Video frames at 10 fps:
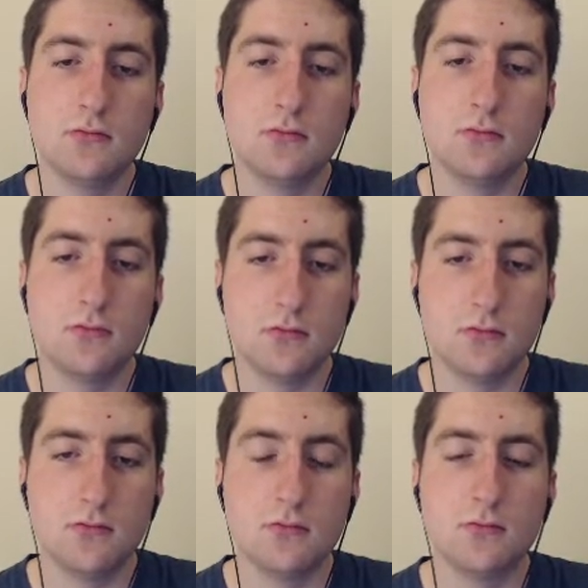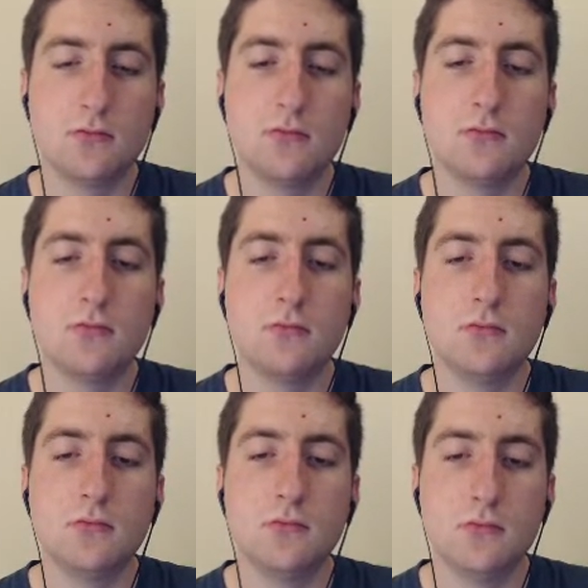You wish to help?
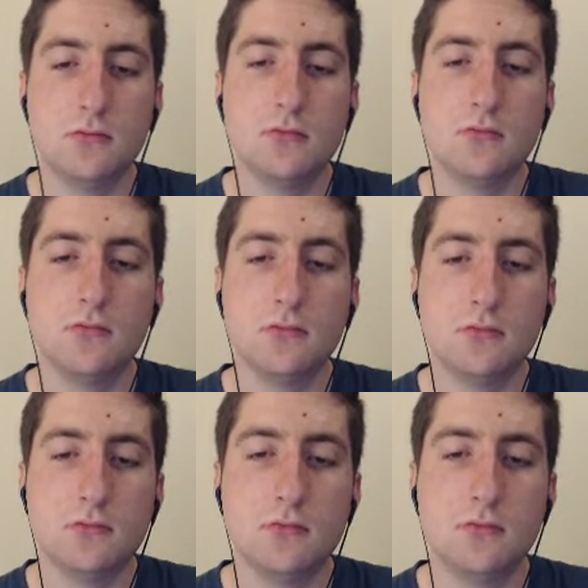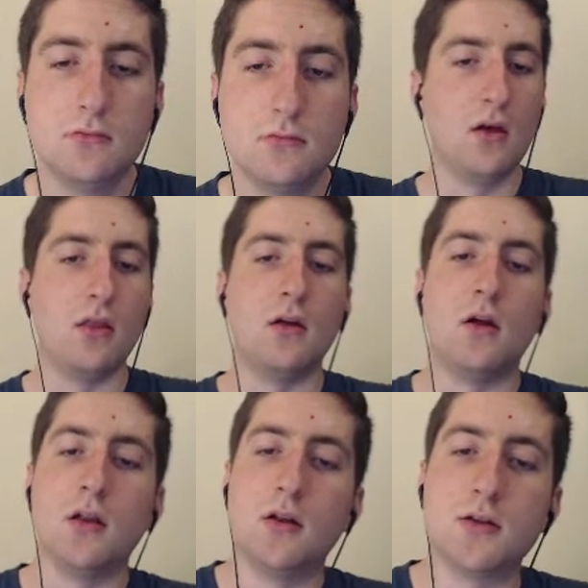Good. There
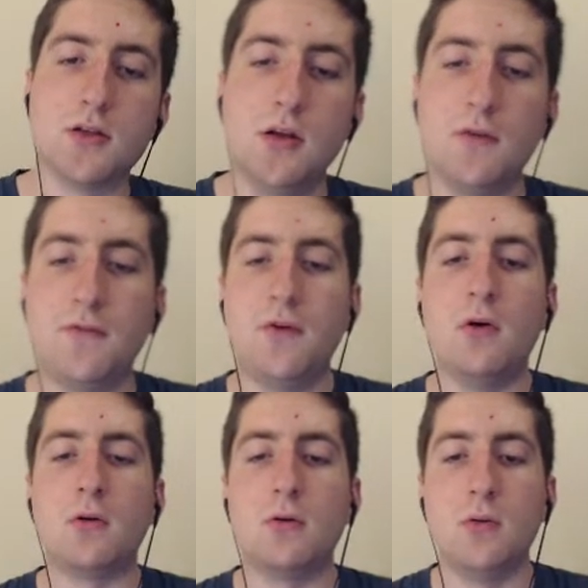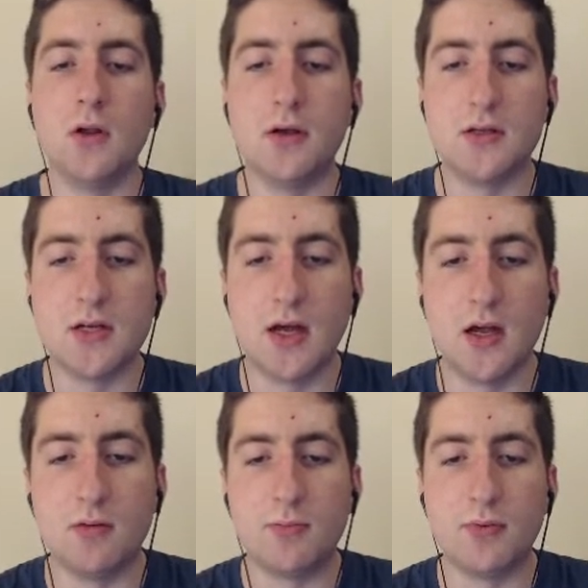are not enough folk willing to
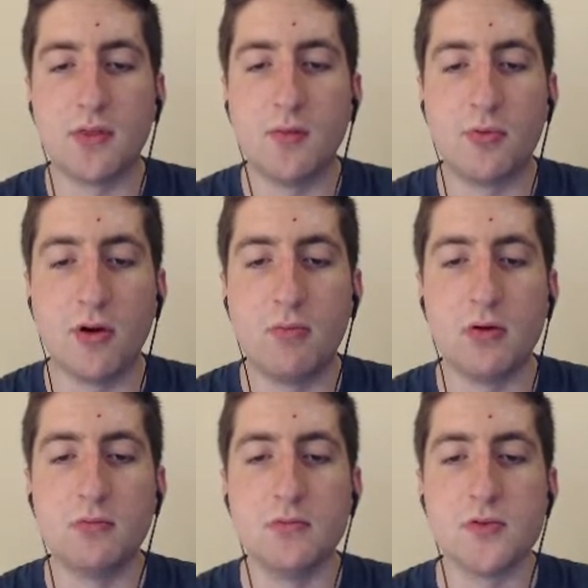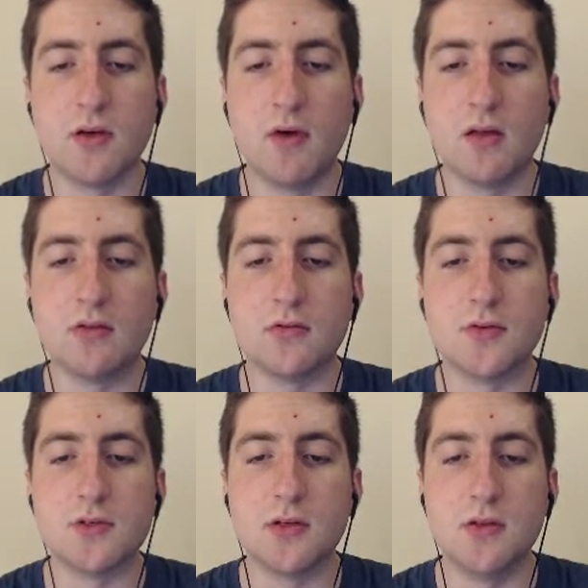help with the problems of
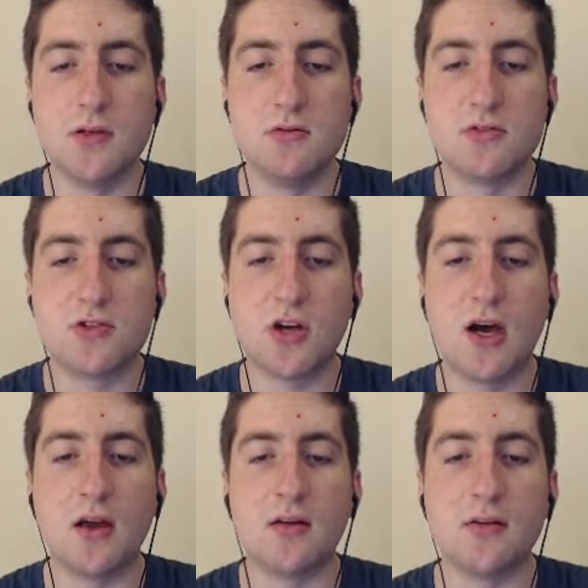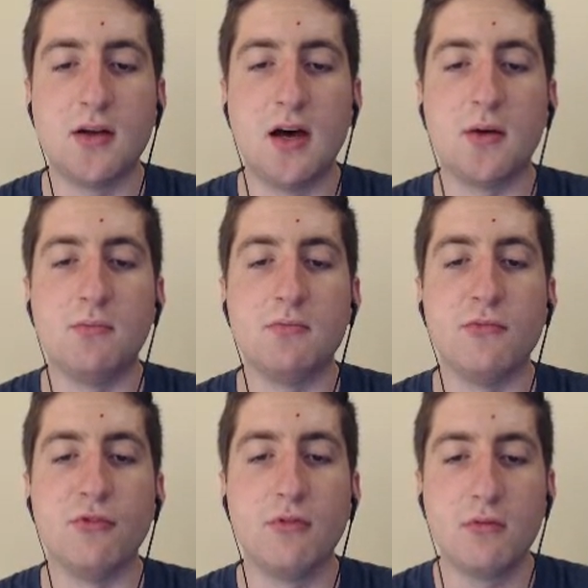others in these trying
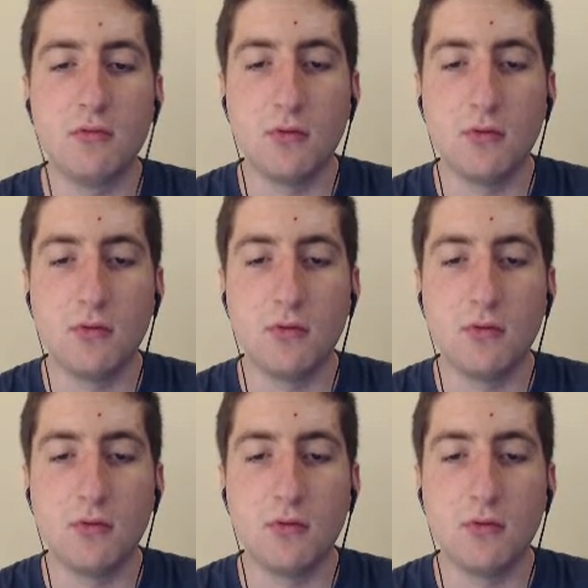times.